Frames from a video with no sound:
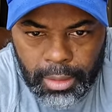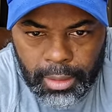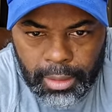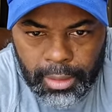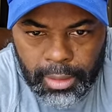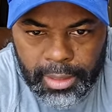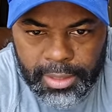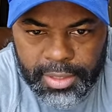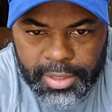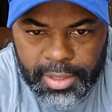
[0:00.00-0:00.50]

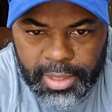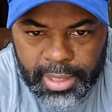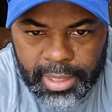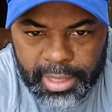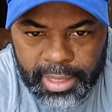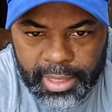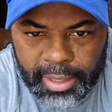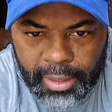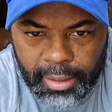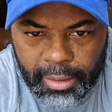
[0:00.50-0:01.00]
Let's see
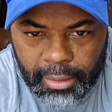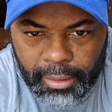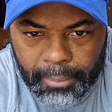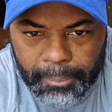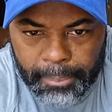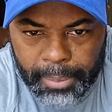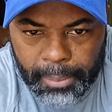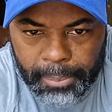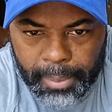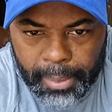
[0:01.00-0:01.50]
here.
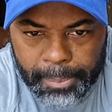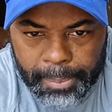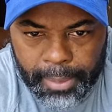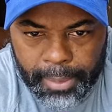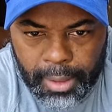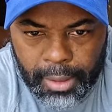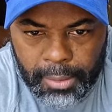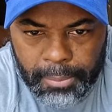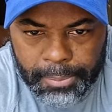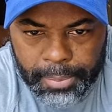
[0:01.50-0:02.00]
Boom, boom,
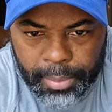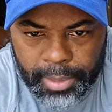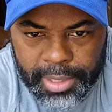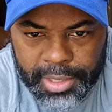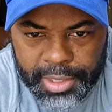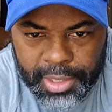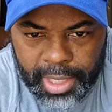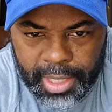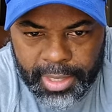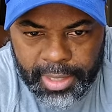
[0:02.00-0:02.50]
boom.
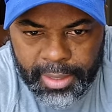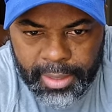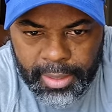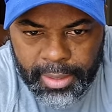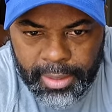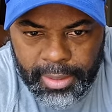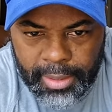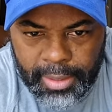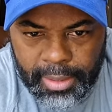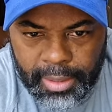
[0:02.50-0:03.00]
Appreciate it.
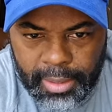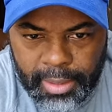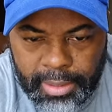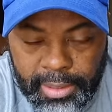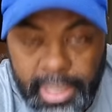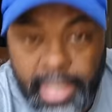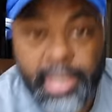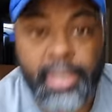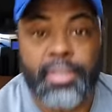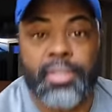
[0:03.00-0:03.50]

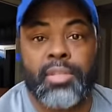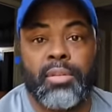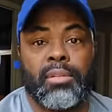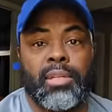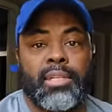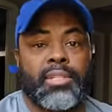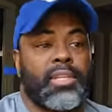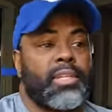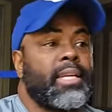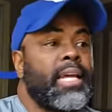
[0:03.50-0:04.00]
Yeah, so
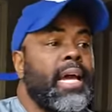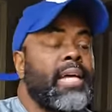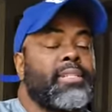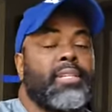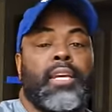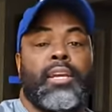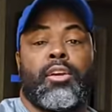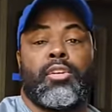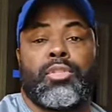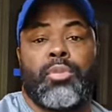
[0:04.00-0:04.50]
listen, guys,
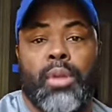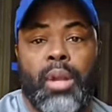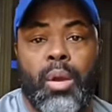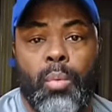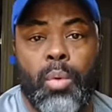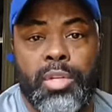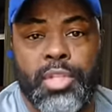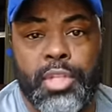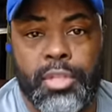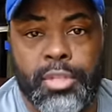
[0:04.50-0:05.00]
here's what I
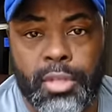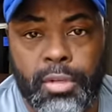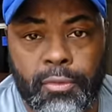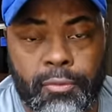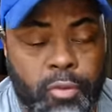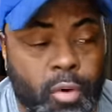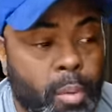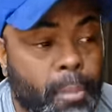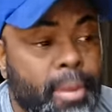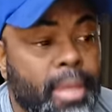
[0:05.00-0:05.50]
want you to do
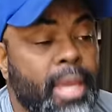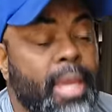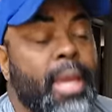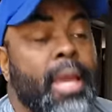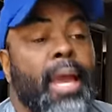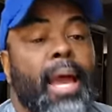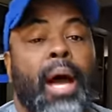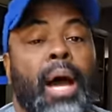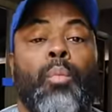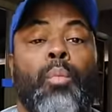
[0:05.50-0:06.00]
for me.
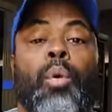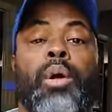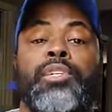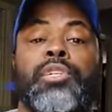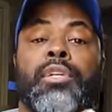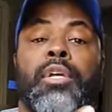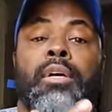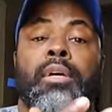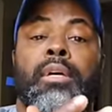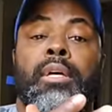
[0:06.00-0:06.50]
I want
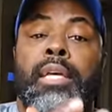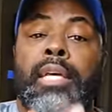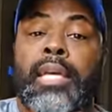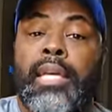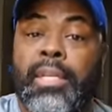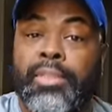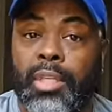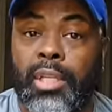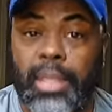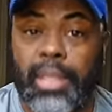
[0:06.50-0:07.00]
you to
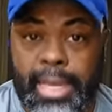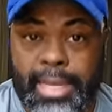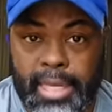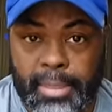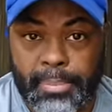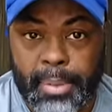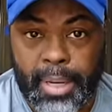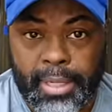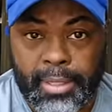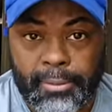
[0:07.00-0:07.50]
hit the
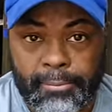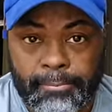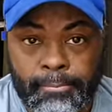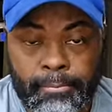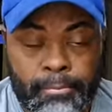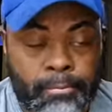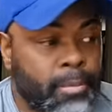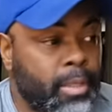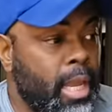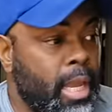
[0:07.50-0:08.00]
like button.
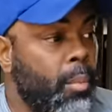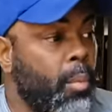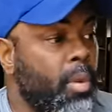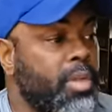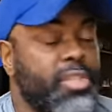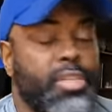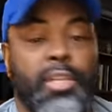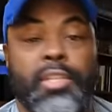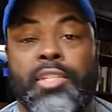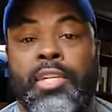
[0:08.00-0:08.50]
I
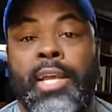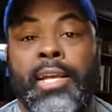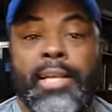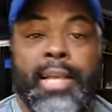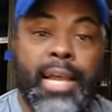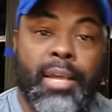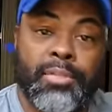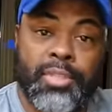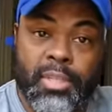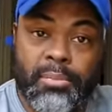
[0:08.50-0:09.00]
want you to check
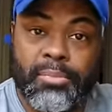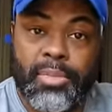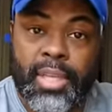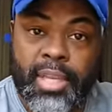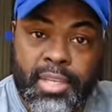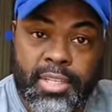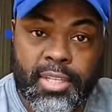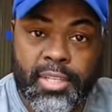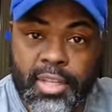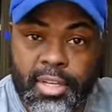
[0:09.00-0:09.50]
out some
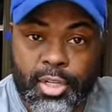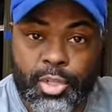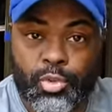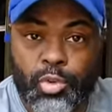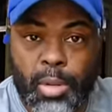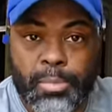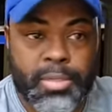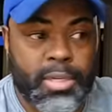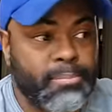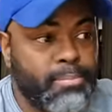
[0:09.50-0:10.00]
things in the
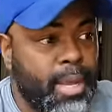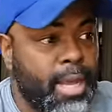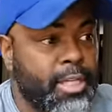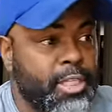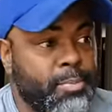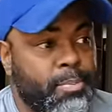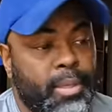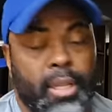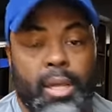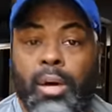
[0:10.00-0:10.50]
description box
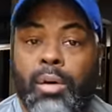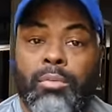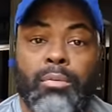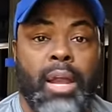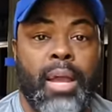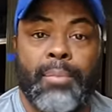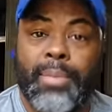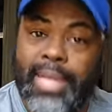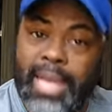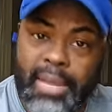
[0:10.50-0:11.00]
below,
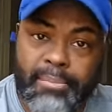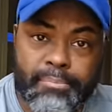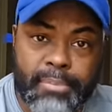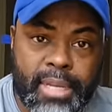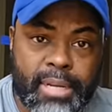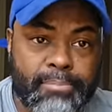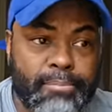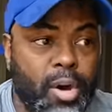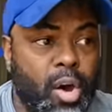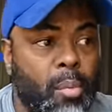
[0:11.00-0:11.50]
right? We got
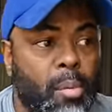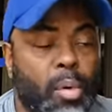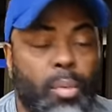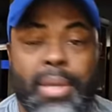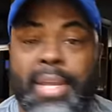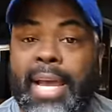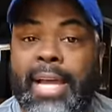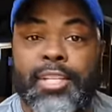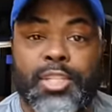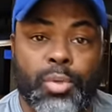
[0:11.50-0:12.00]
Mint Mobile. We
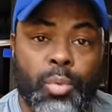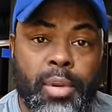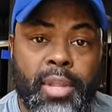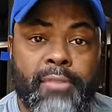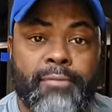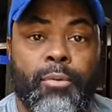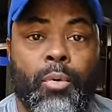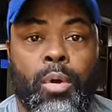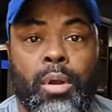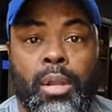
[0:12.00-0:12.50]
got
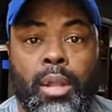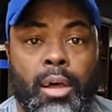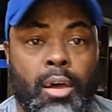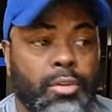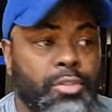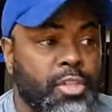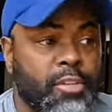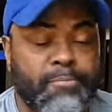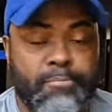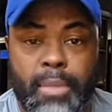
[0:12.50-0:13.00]
24
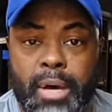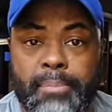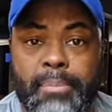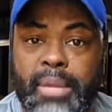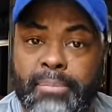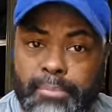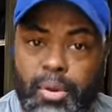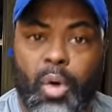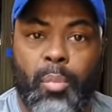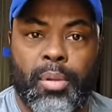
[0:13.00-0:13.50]
laws with
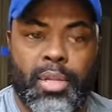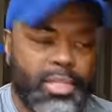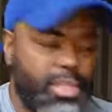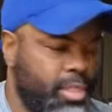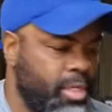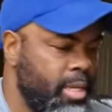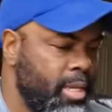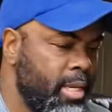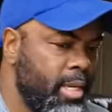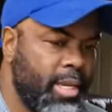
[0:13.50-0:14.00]
Mint Mobile is,
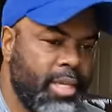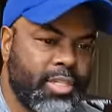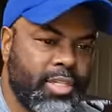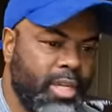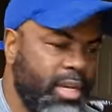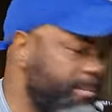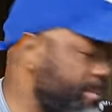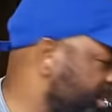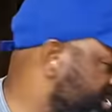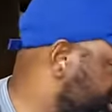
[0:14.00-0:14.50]
is
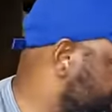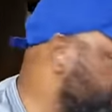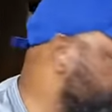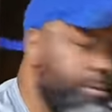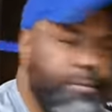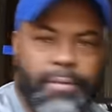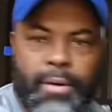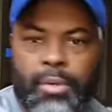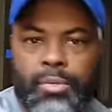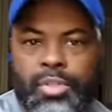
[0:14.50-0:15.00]
uh, my cell
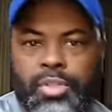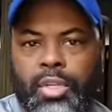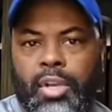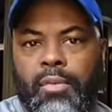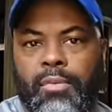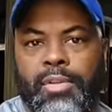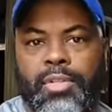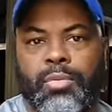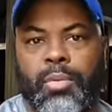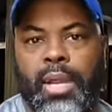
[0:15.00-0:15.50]
phone
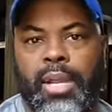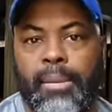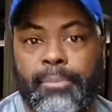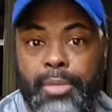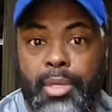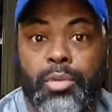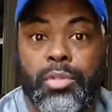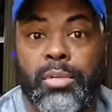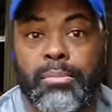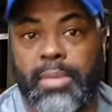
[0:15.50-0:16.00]
service, right? I'm
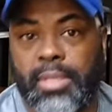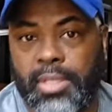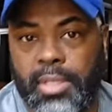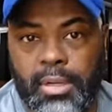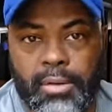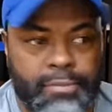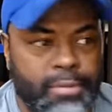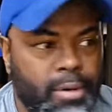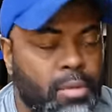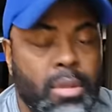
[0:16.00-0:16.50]
using my
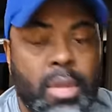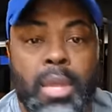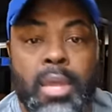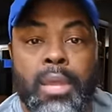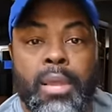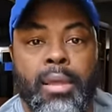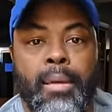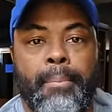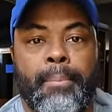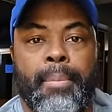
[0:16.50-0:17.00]
cell phone
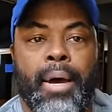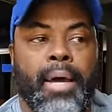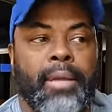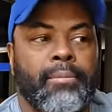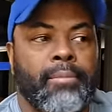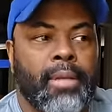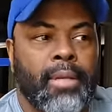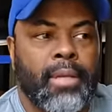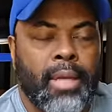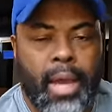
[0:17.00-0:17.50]

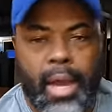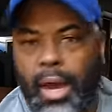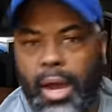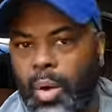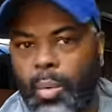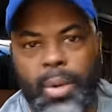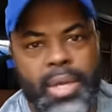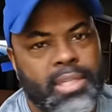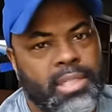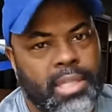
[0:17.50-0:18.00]
but I
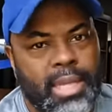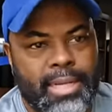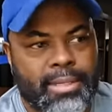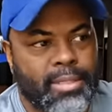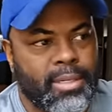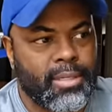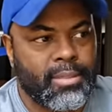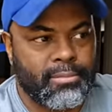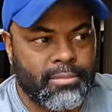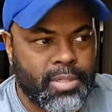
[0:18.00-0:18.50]
always like
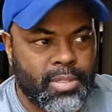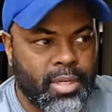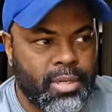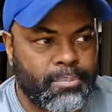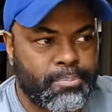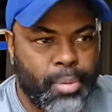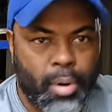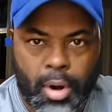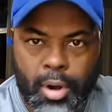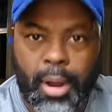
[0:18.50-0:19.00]
to to
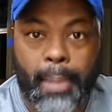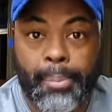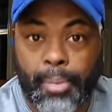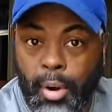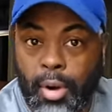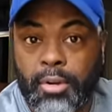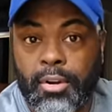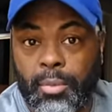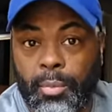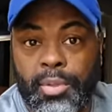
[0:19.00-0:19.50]
part. I'm
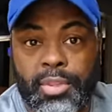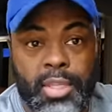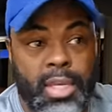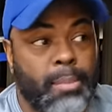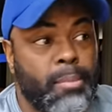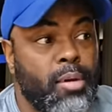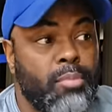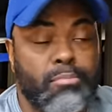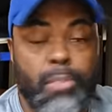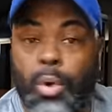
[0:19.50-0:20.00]
partner with
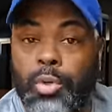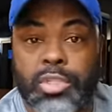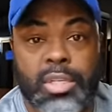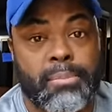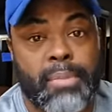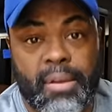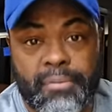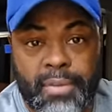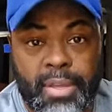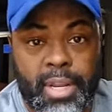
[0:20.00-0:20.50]
them on most of
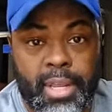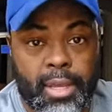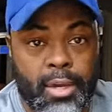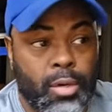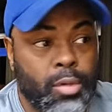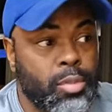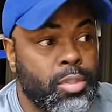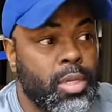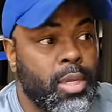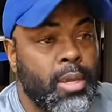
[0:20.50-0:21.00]
my
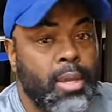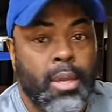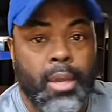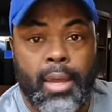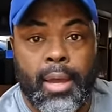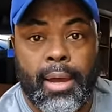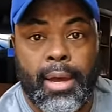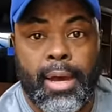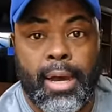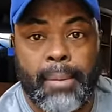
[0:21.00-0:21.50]
videos
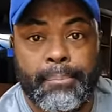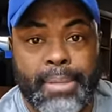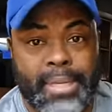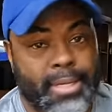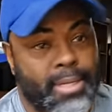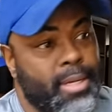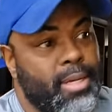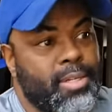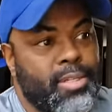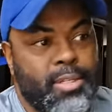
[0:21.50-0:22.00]
um,
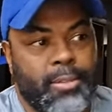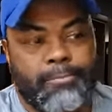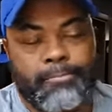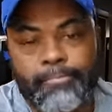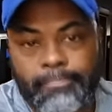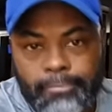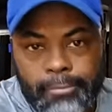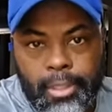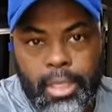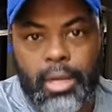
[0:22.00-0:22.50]
because
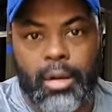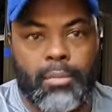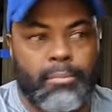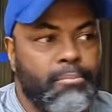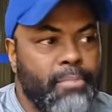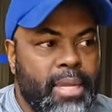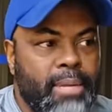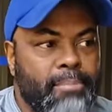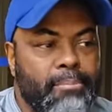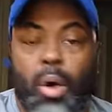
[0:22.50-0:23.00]
you know
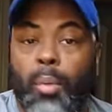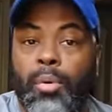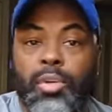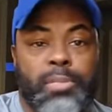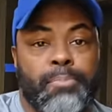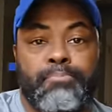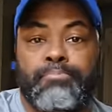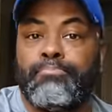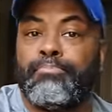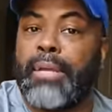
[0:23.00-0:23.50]
Mint Mobile's
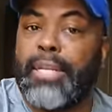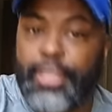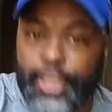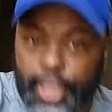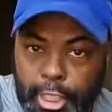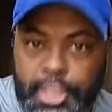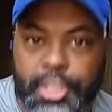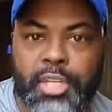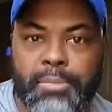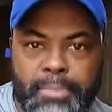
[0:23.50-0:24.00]
been
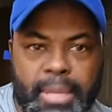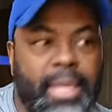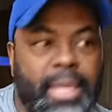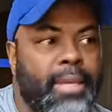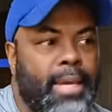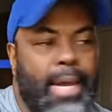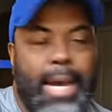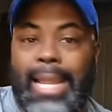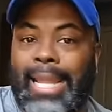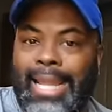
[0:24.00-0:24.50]
good to
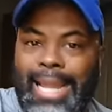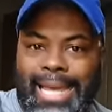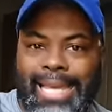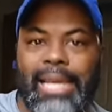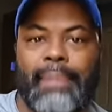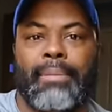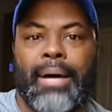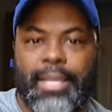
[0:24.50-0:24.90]
me. I like them.